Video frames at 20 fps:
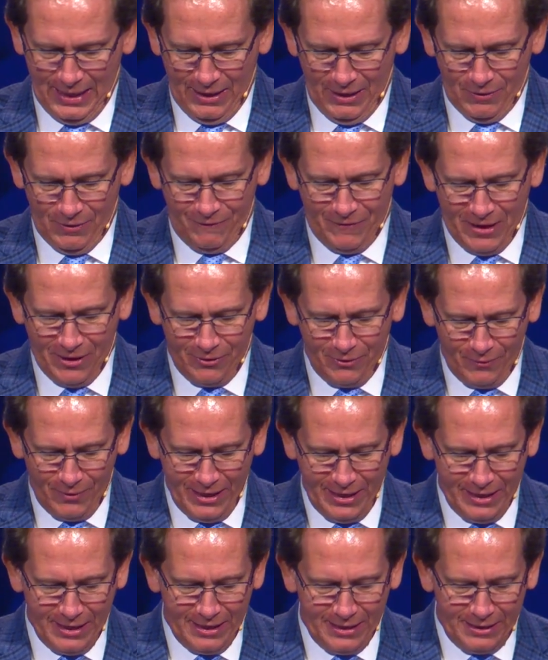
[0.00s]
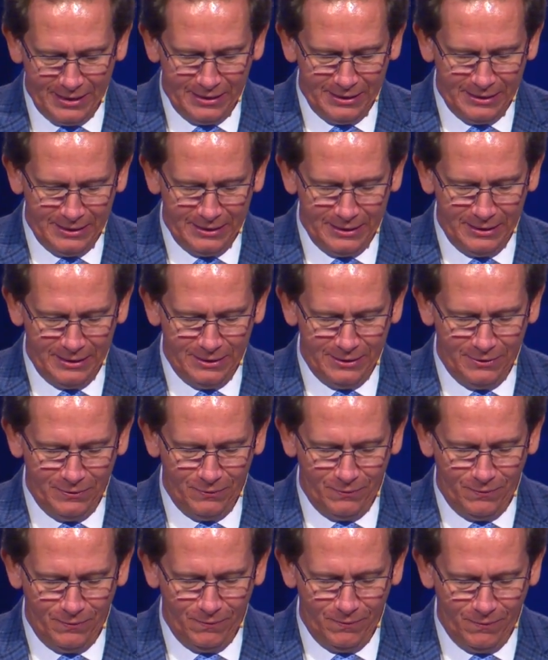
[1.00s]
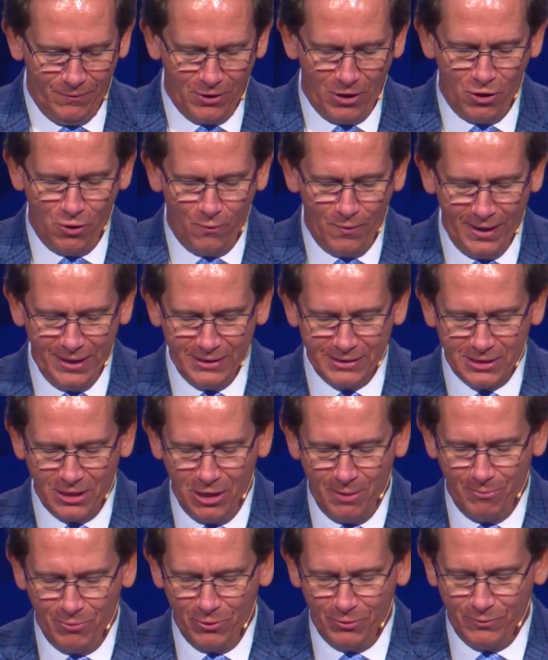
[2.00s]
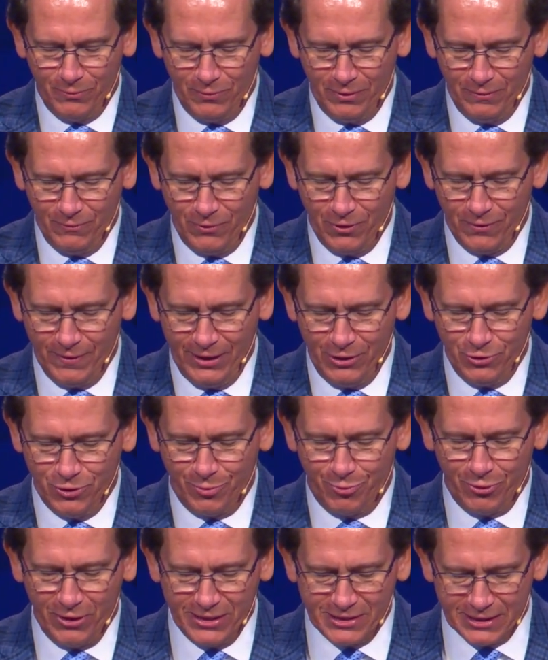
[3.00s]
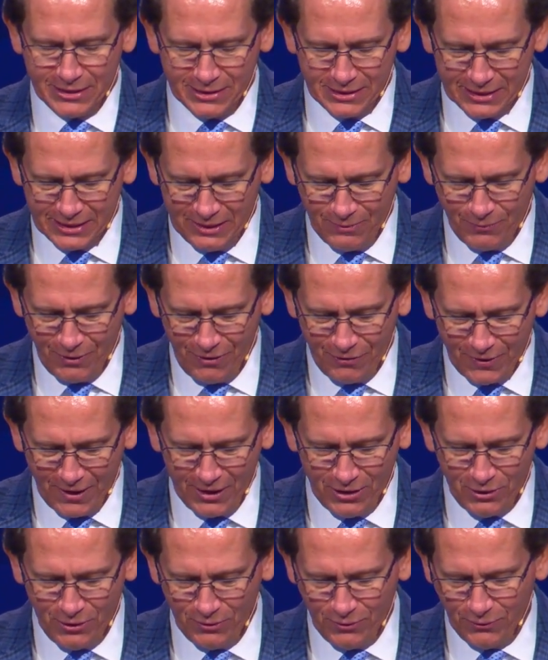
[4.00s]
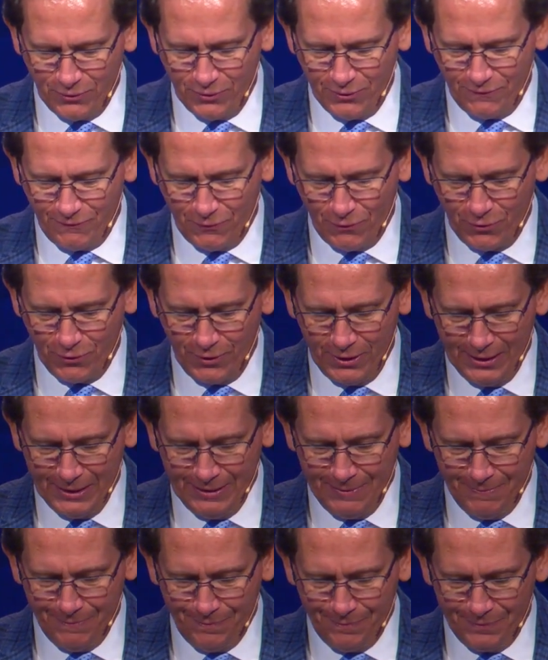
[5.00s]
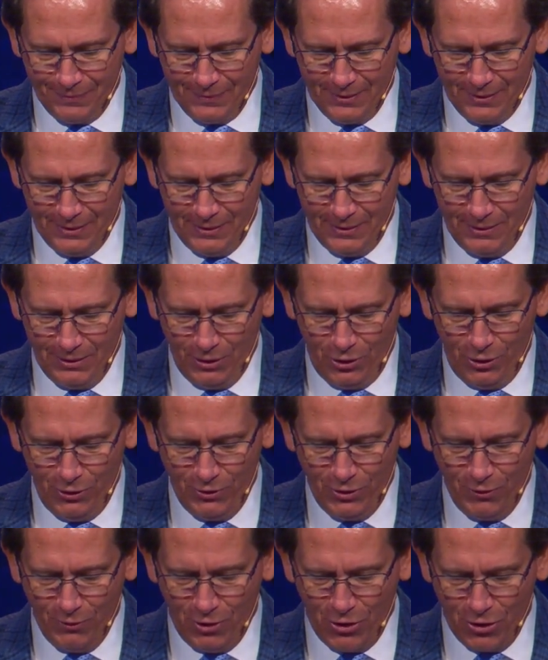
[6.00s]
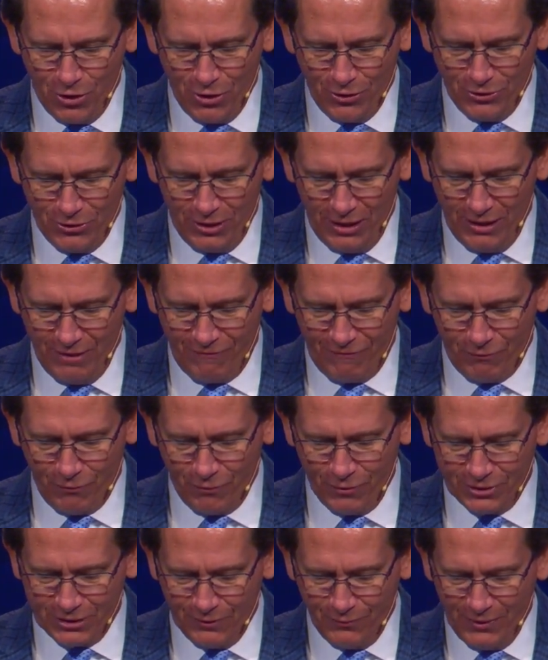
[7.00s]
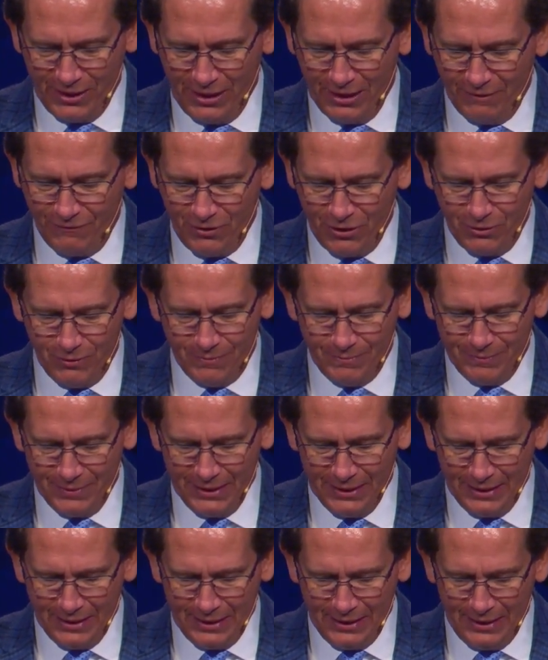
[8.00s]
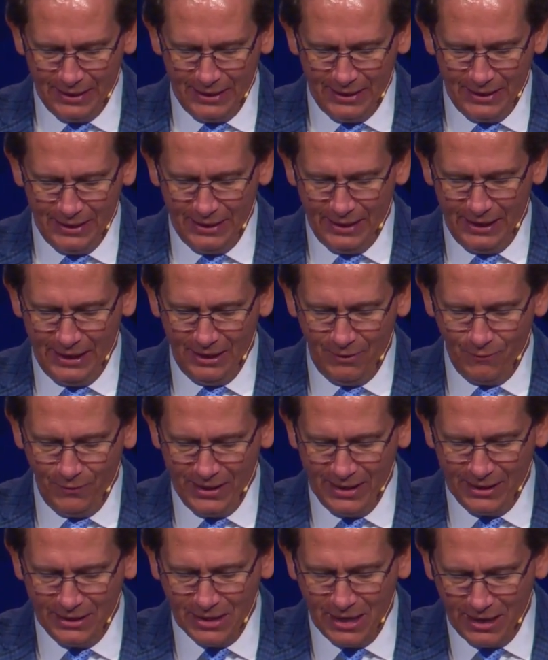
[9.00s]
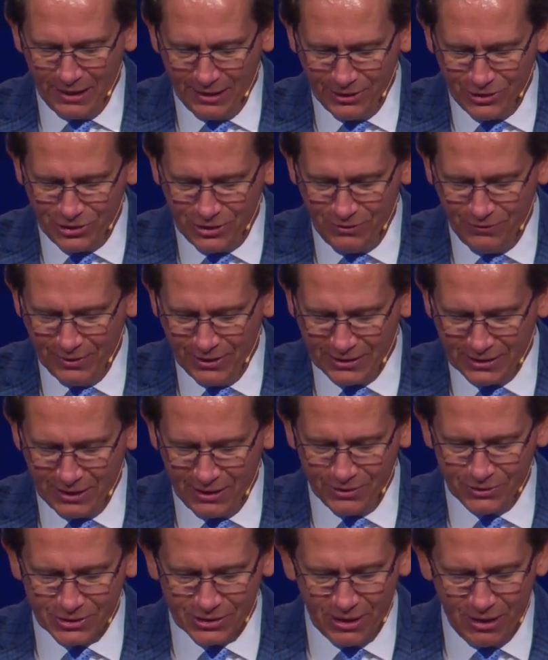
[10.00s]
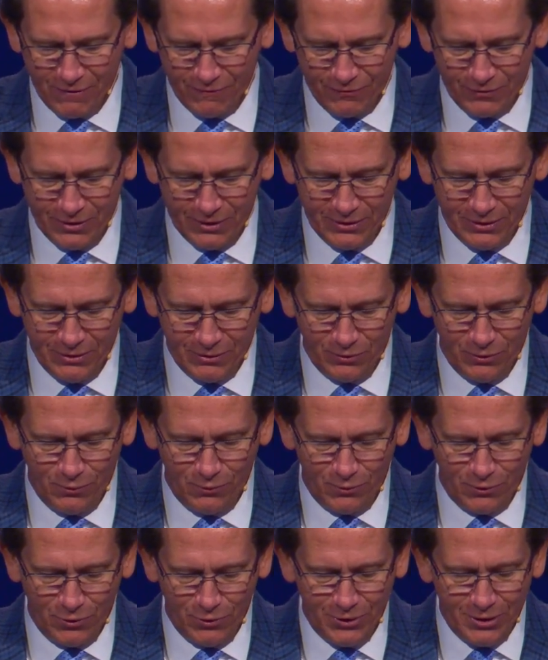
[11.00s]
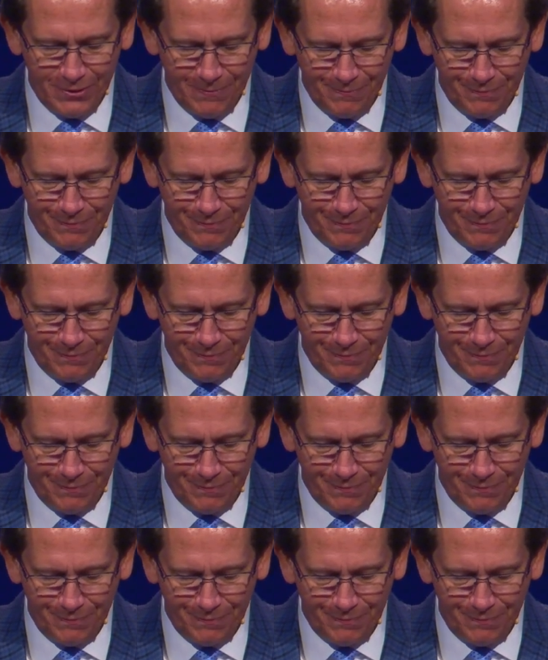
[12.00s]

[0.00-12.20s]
Well, Father, we uh, we're always humbled when we're in your presence, and we thank you, Lord, for who you are and your love for us. And we love you, and we acknowledge you as our sovereign Lord,